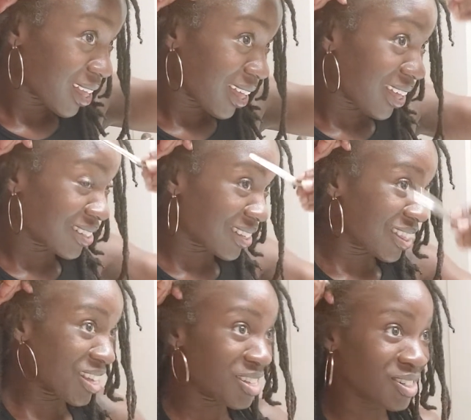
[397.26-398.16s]
Because the
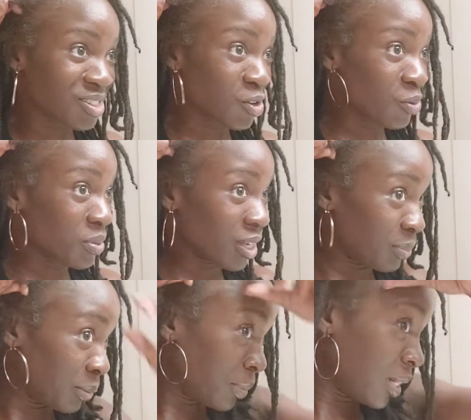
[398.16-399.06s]
thing is, it's gonna be on
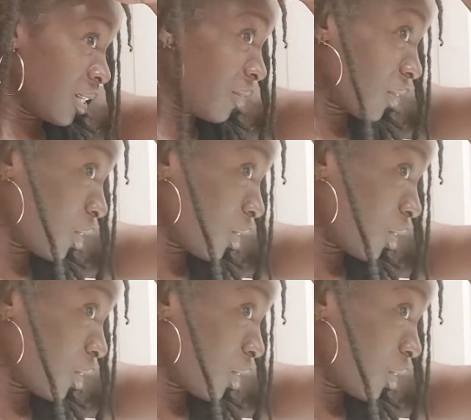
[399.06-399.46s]
my mind if I